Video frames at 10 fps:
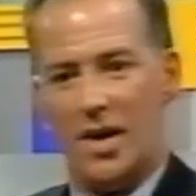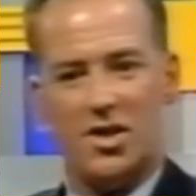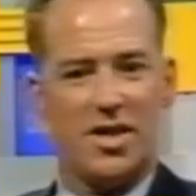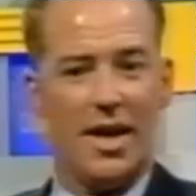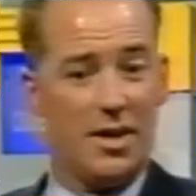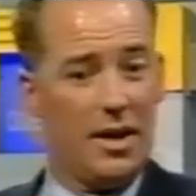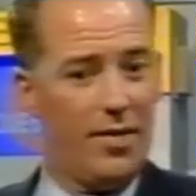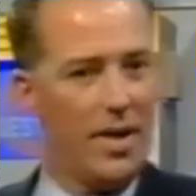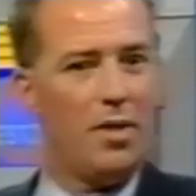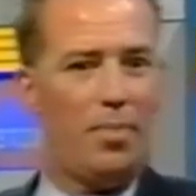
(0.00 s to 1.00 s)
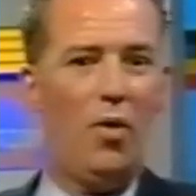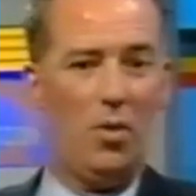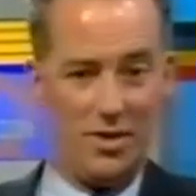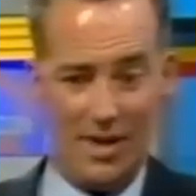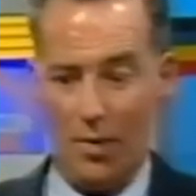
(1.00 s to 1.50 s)
I'd just like to leave a little
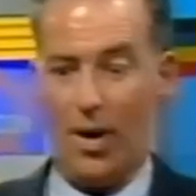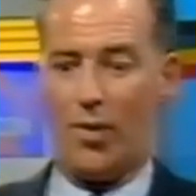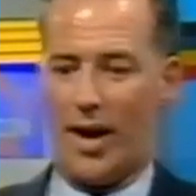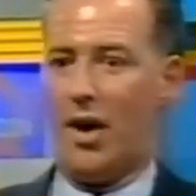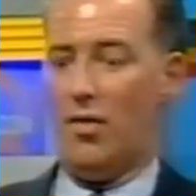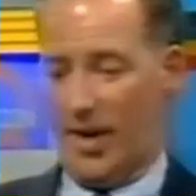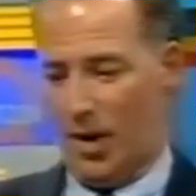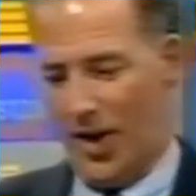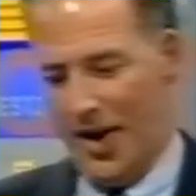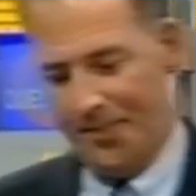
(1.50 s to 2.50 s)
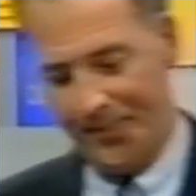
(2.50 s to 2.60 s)
pause there while we get over that one.